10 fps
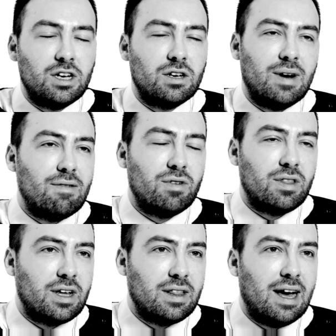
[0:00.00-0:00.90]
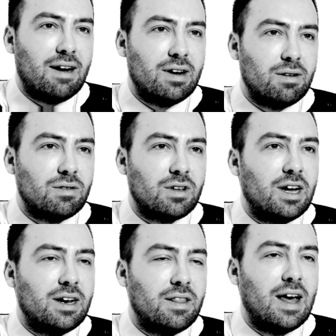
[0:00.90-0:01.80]
you do everything there, and it was
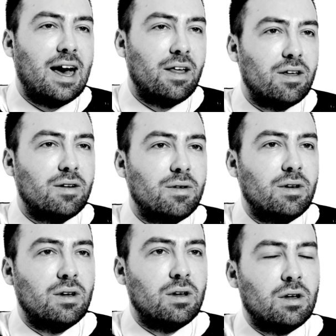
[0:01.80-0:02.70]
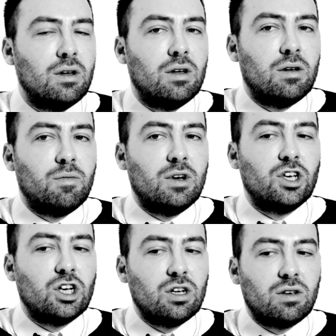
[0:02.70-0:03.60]
kind of there that my
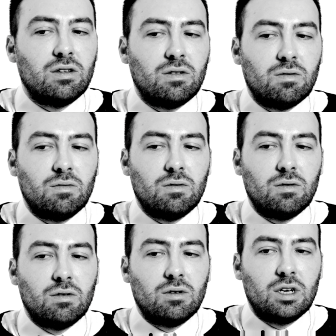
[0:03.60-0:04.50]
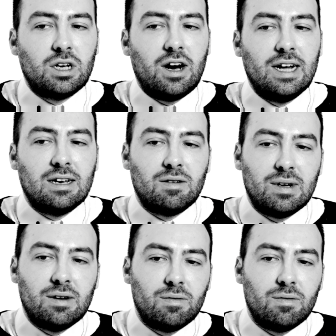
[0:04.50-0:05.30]
tutors guided me,